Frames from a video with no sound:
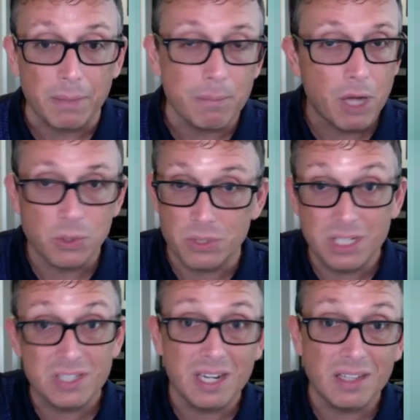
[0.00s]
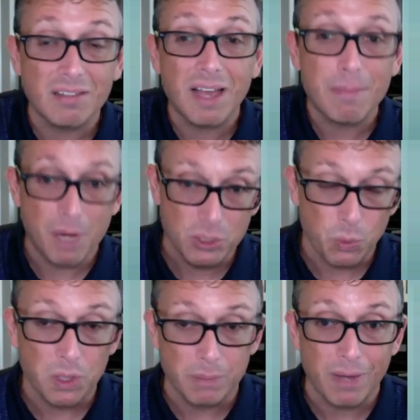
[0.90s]
like module 16 at the top, module
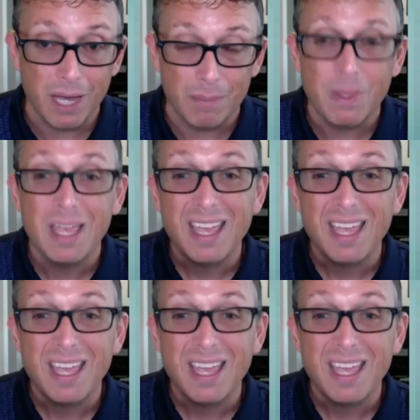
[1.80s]
1 at the bottom,